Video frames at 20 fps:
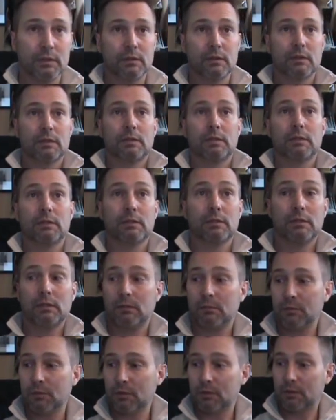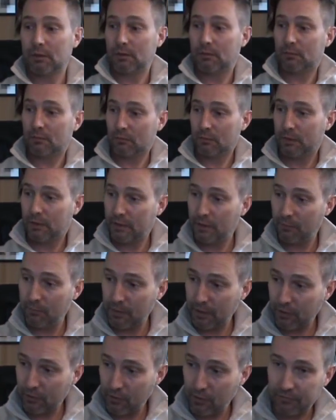and then I'm going to reheat
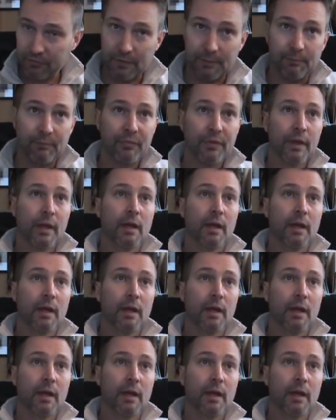my coffee.